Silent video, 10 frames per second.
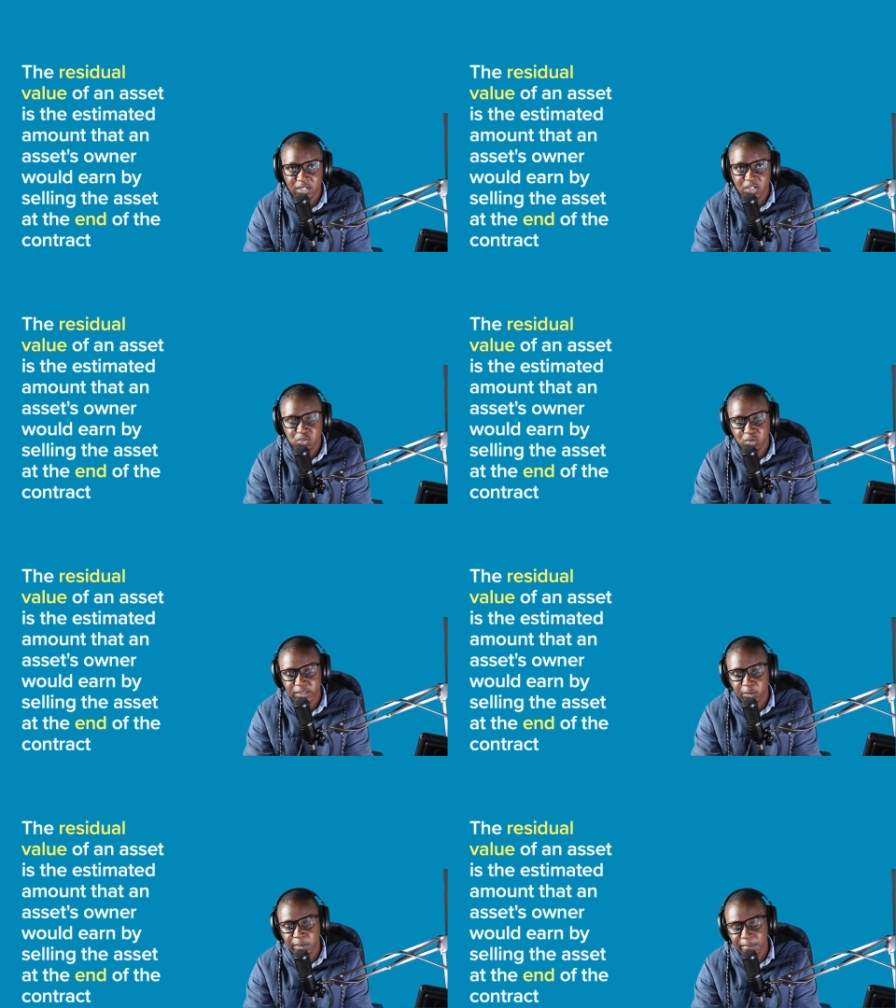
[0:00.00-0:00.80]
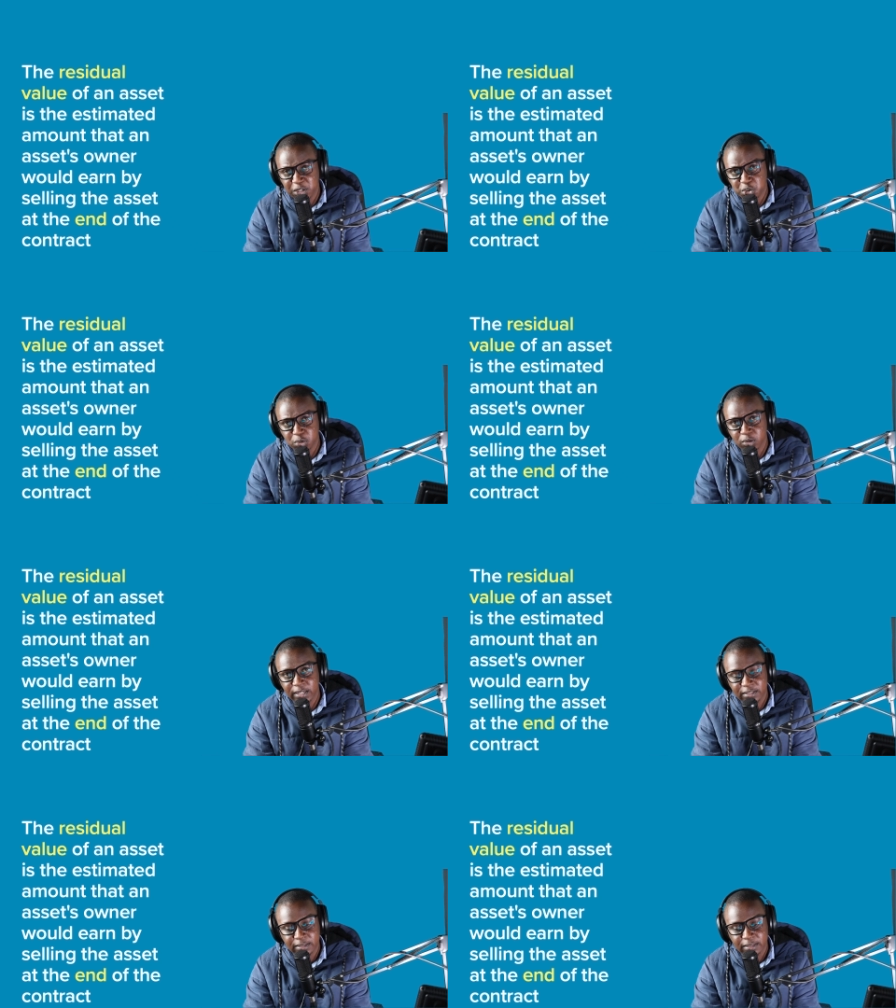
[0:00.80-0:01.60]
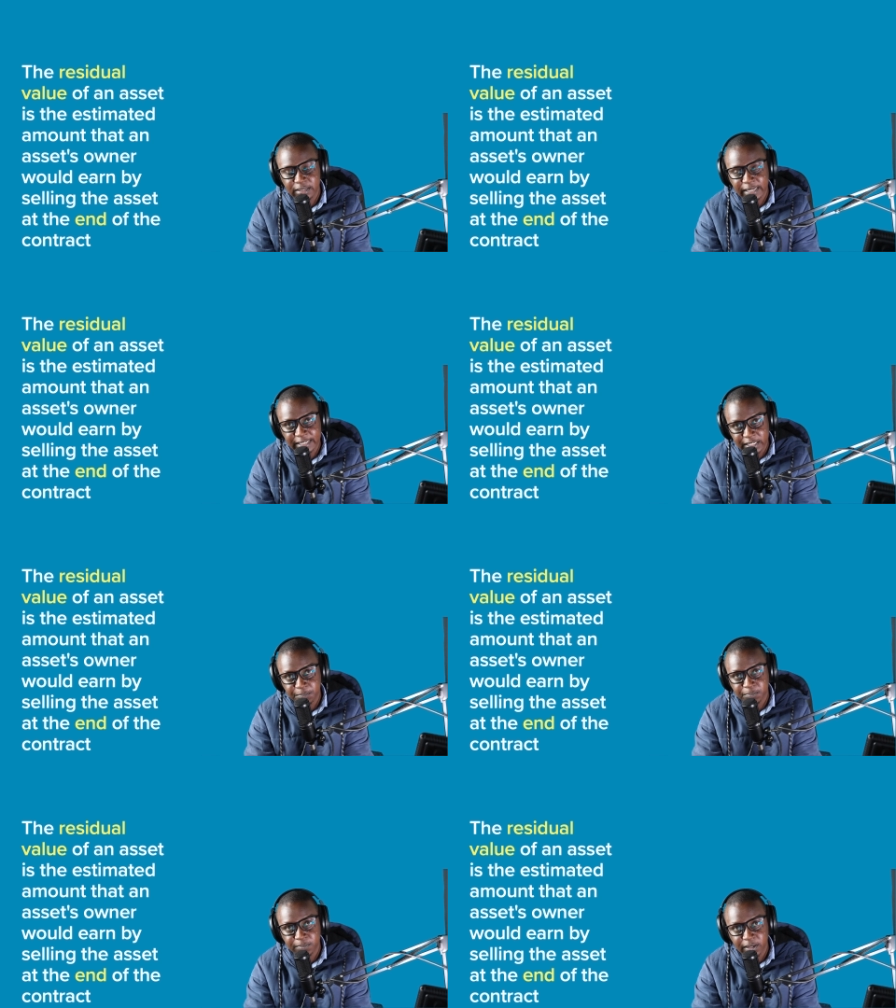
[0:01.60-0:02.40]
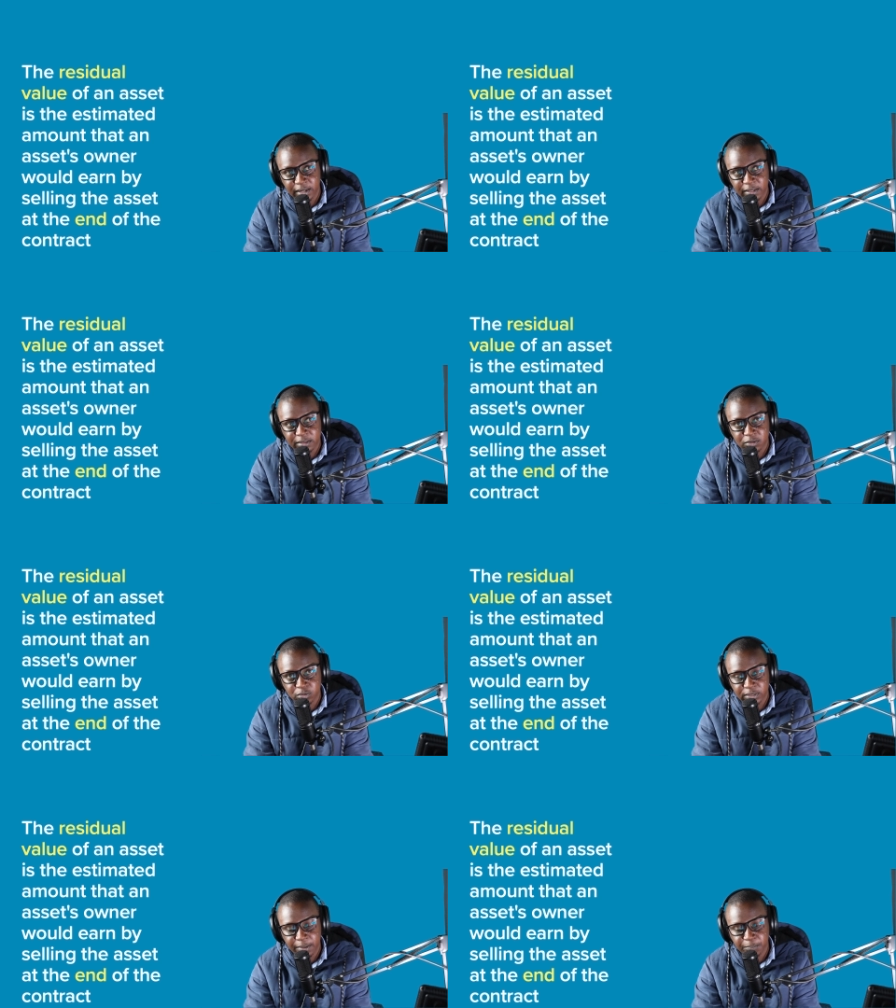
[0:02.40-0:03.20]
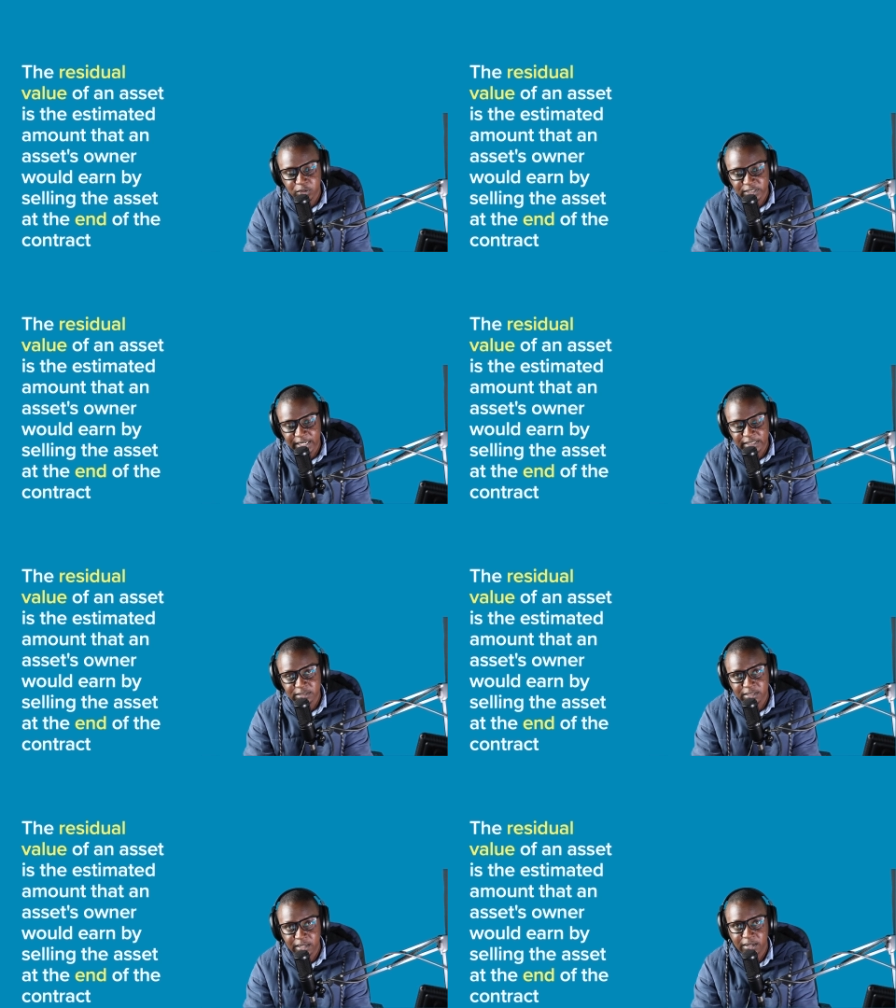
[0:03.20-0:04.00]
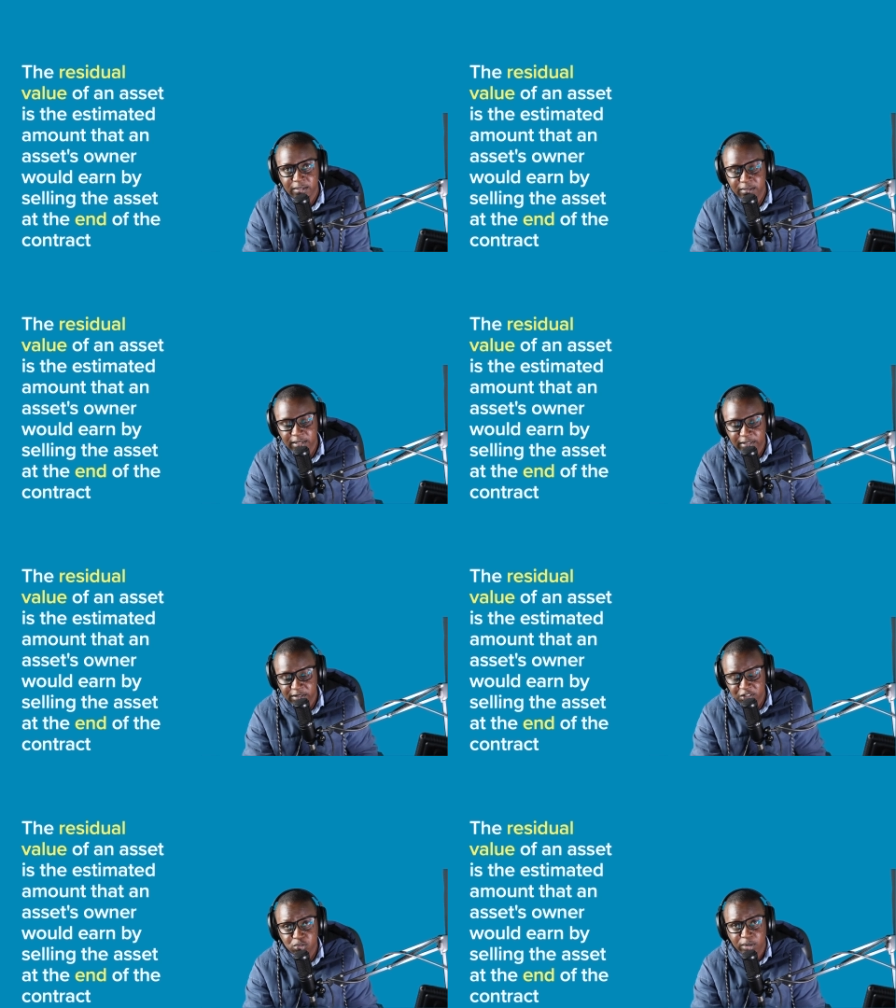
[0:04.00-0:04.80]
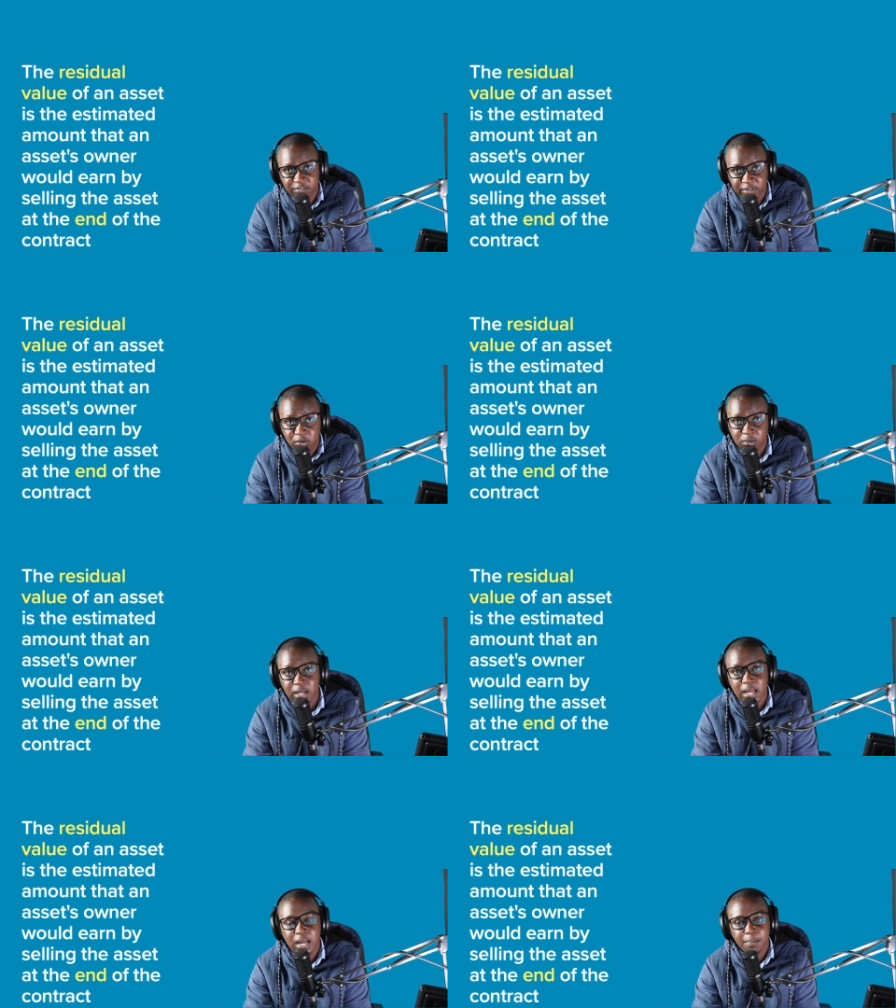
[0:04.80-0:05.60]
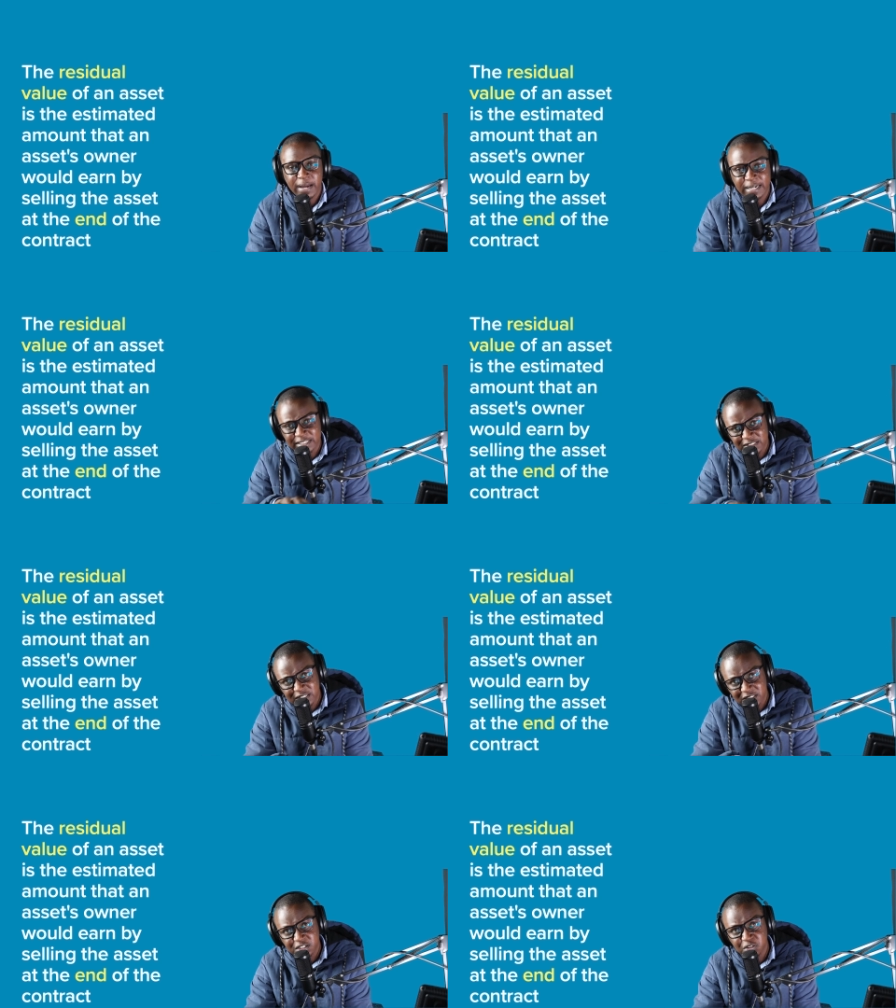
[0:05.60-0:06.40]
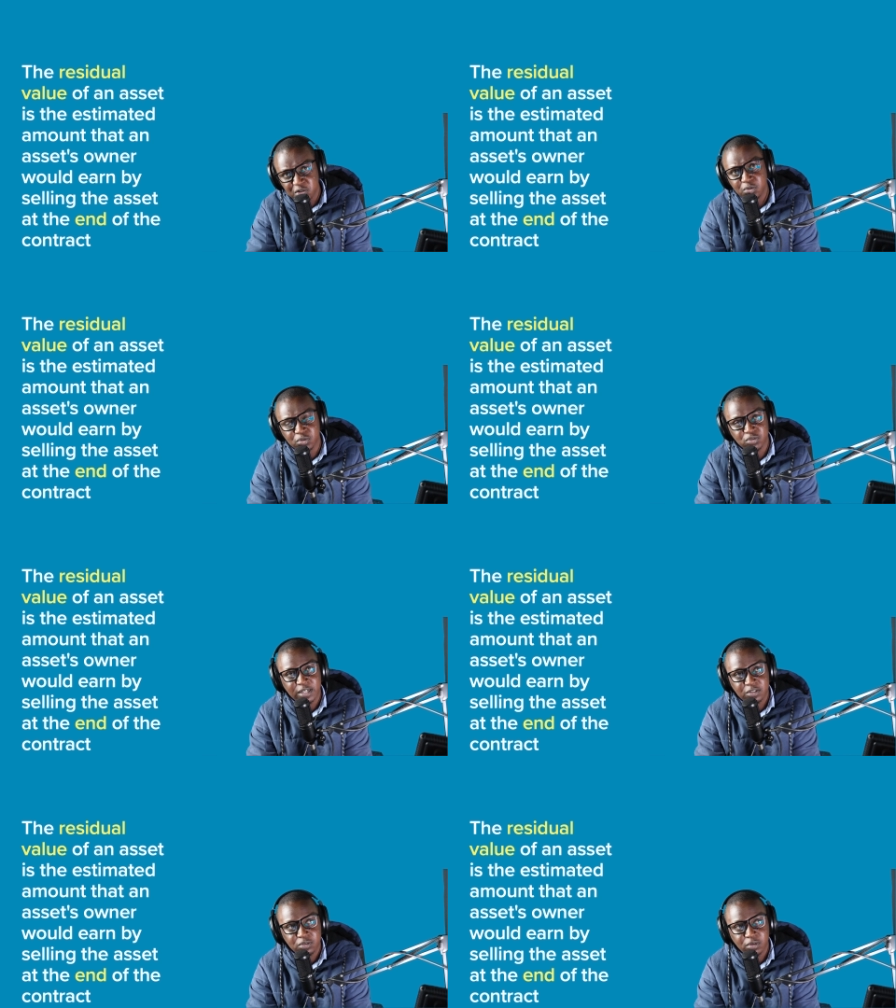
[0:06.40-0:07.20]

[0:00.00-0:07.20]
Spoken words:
So they will make sure that they they protect that residual value by restricting you, so that you